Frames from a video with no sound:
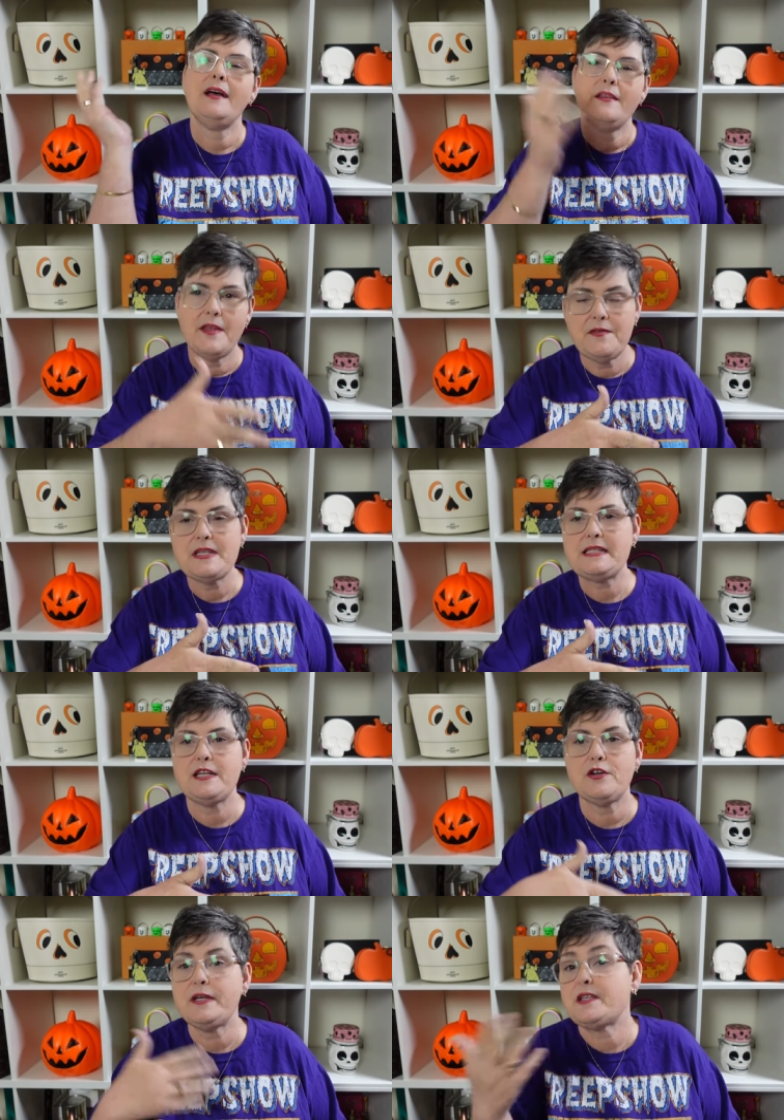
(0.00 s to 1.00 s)
than the
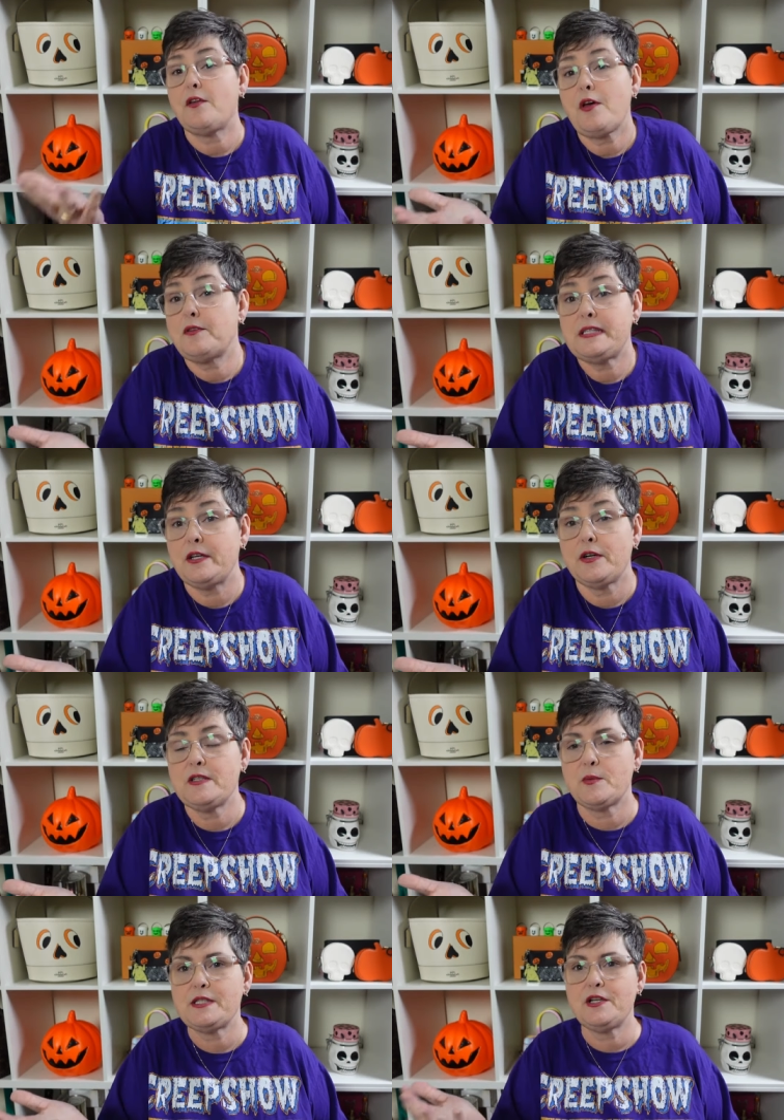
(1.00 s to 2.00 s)
series, although the
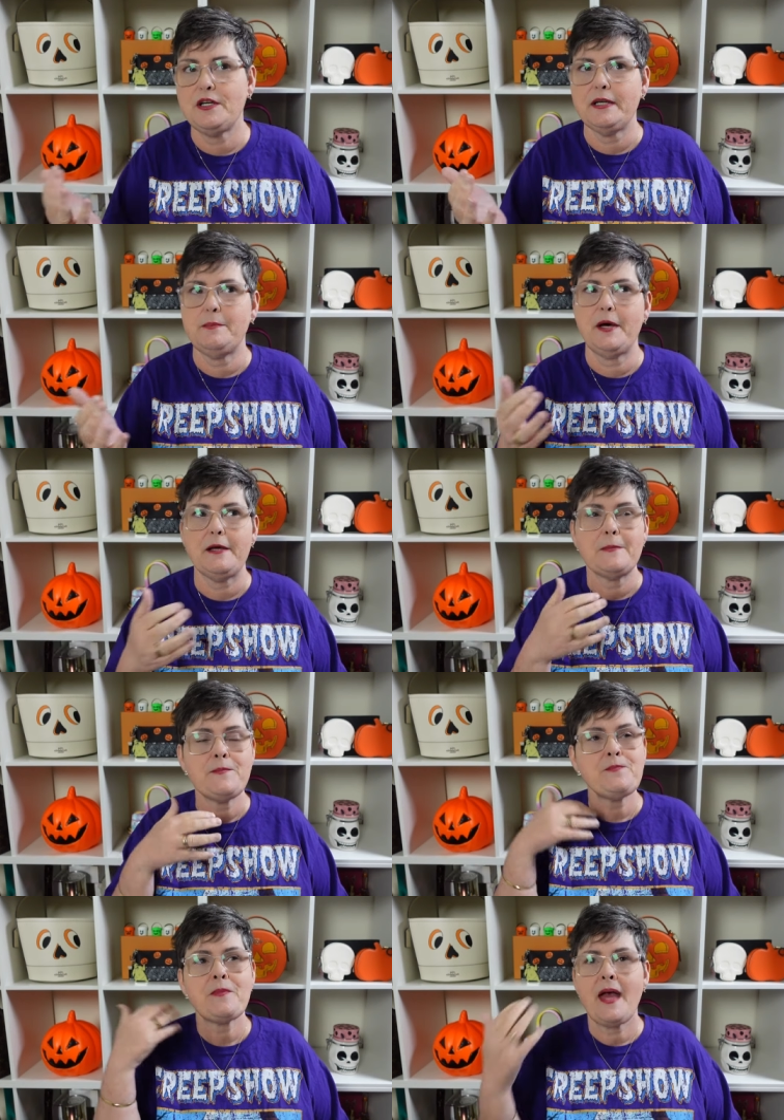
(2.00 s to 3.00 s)
series was good. But
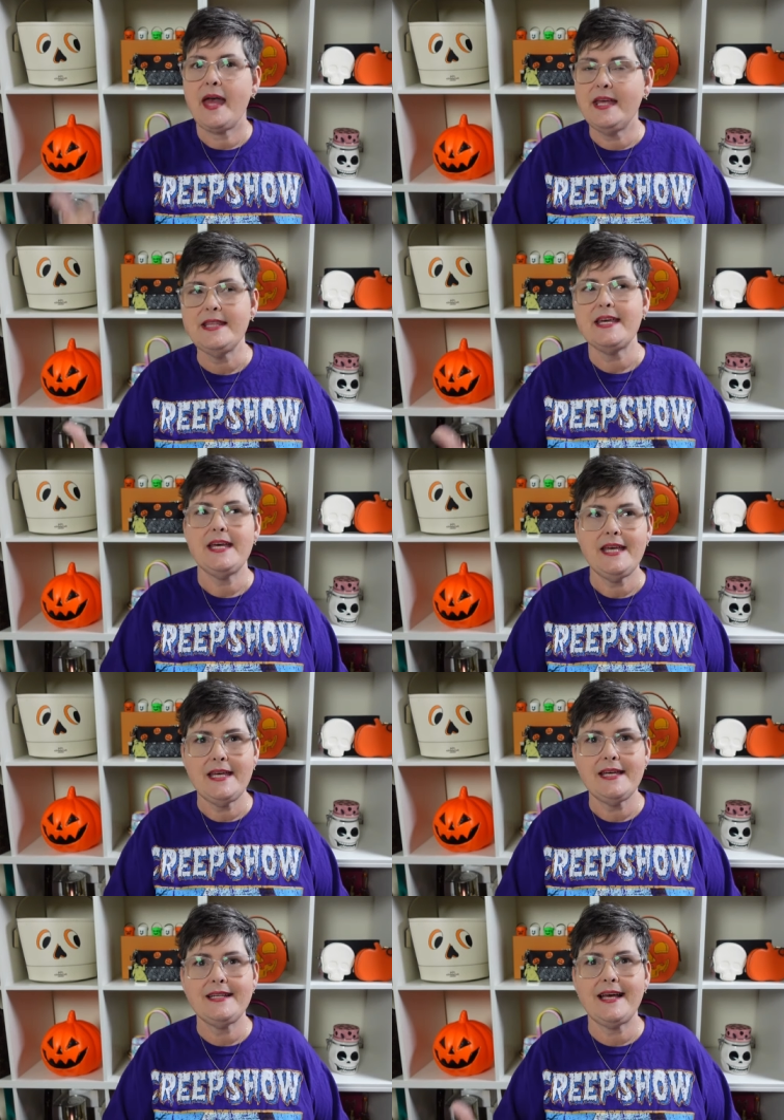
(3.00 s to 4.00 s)
in the
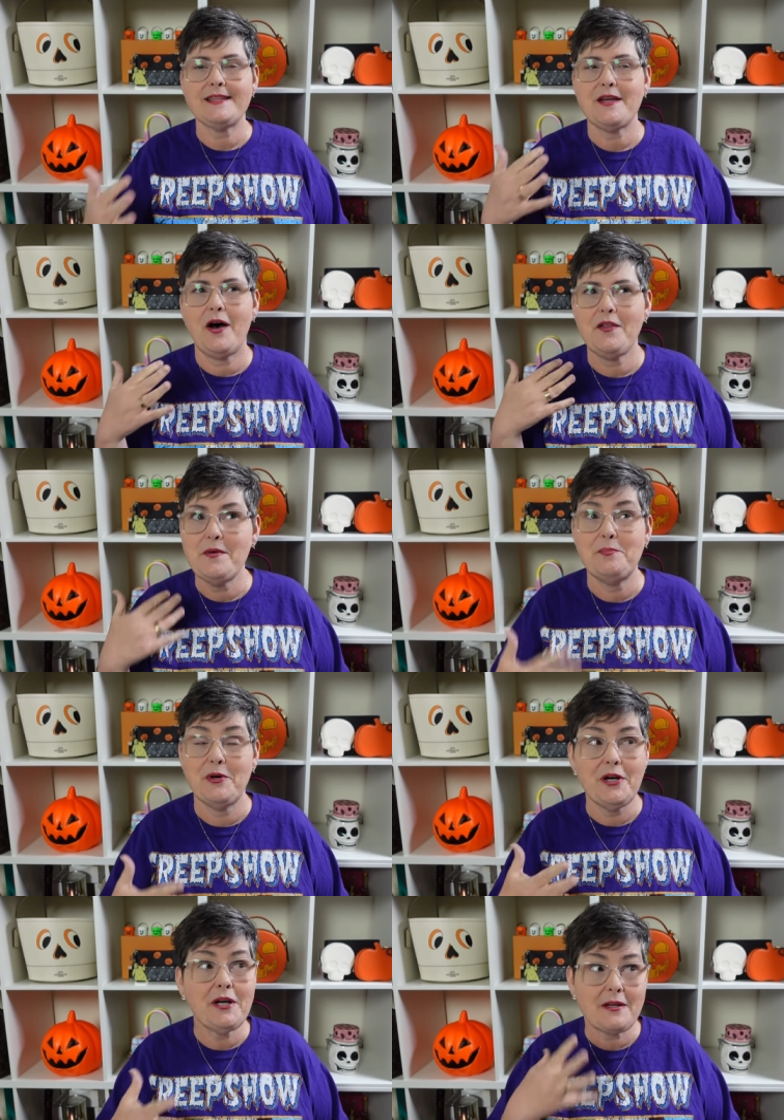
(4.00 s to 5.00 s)
end, on the
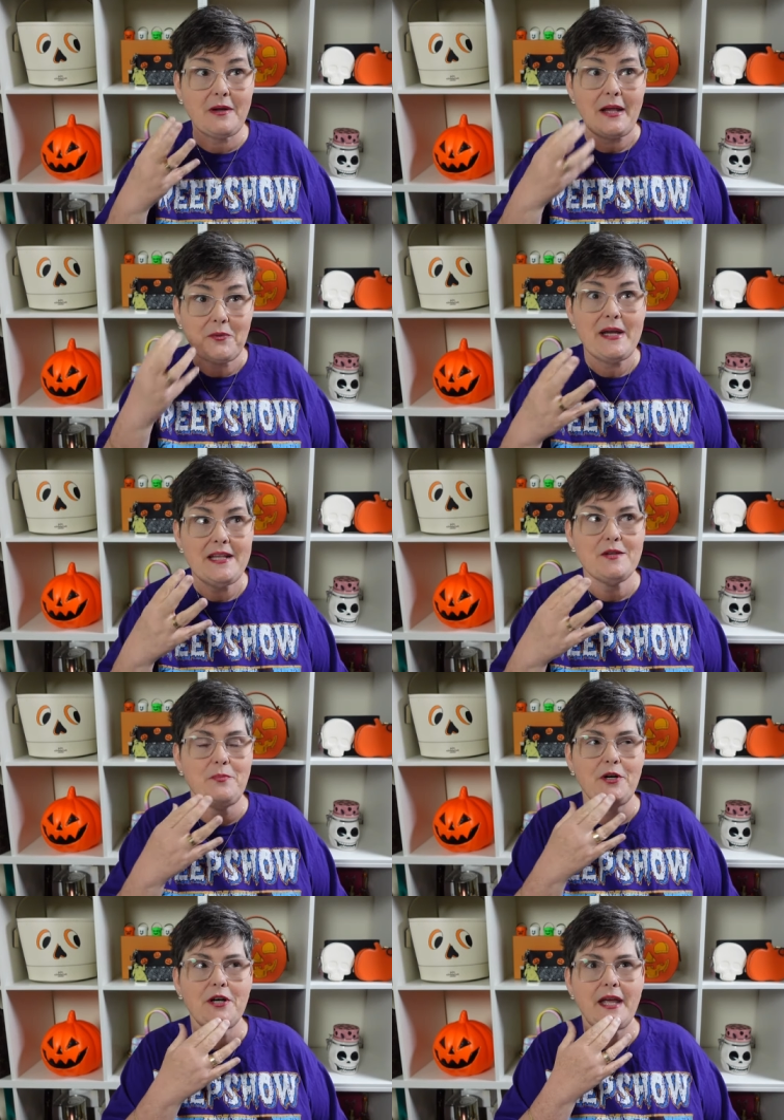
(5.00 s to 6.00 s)
book, like reading the
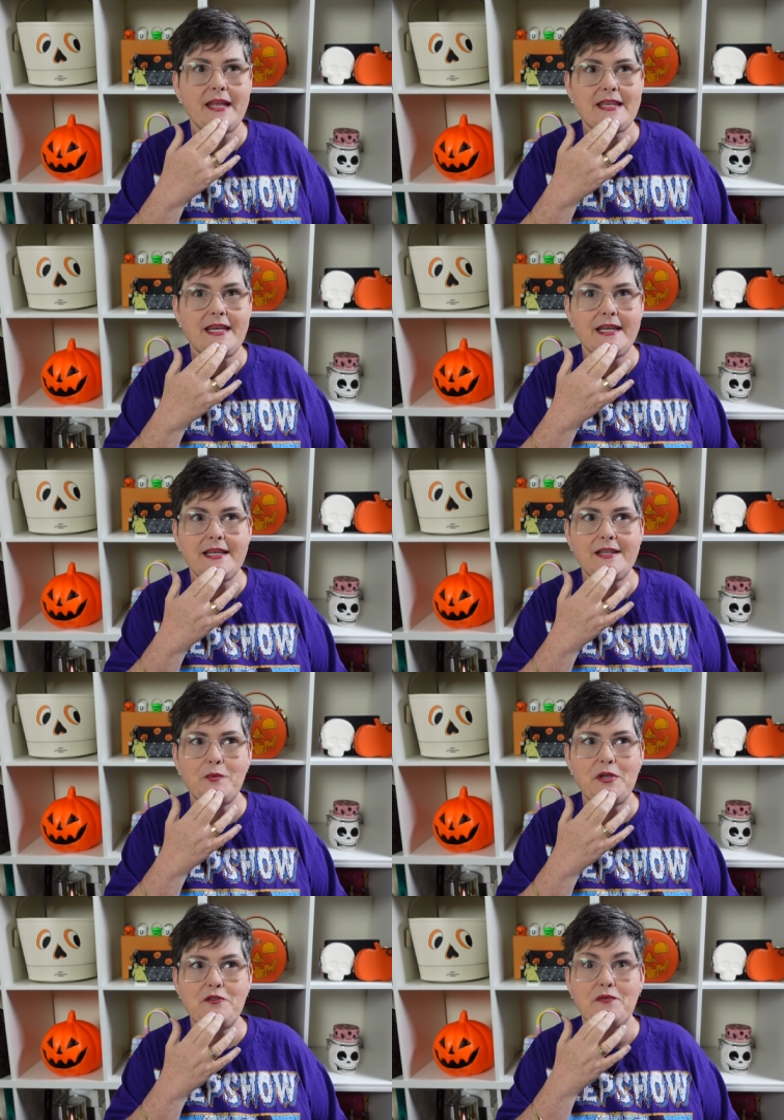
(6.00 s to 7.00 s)
book, at the
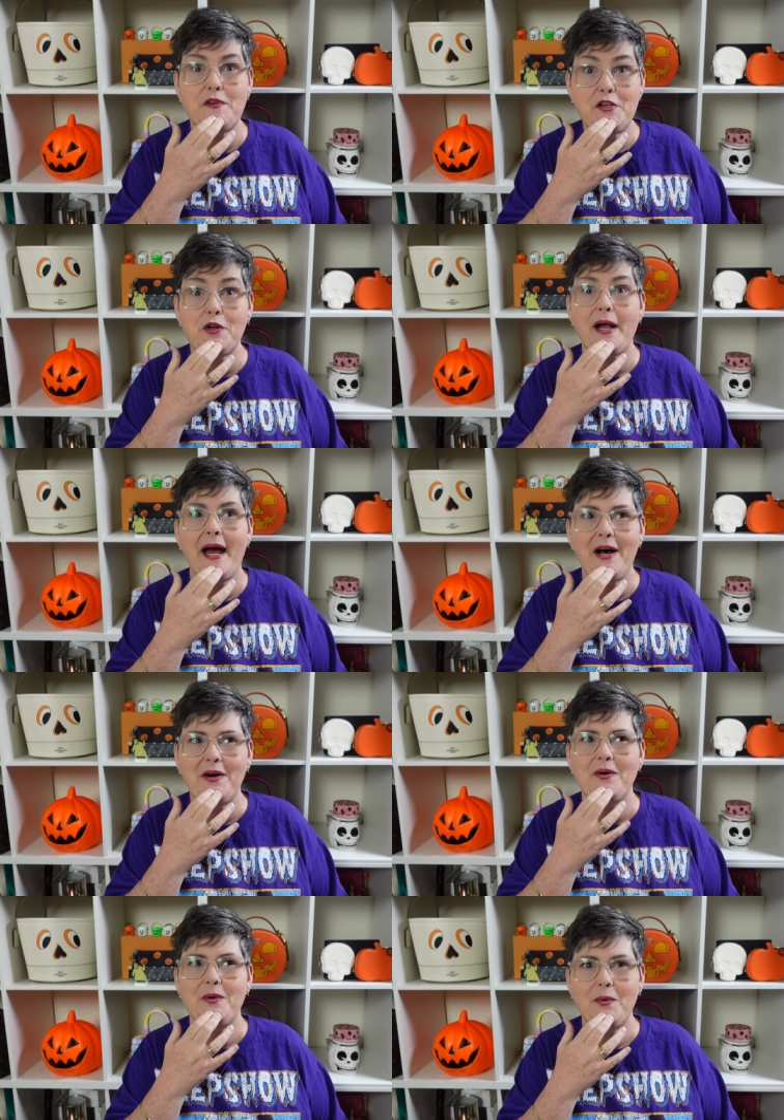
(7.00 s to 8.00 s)
end, when you figure out,